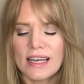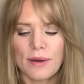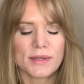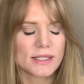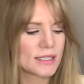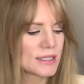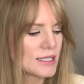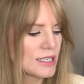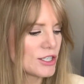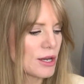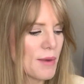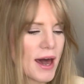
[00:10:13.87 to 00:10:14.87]
I was in
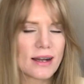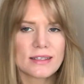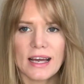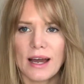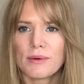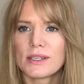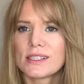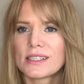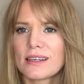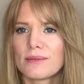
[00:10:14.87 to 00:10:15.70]
TJ Maxx, I was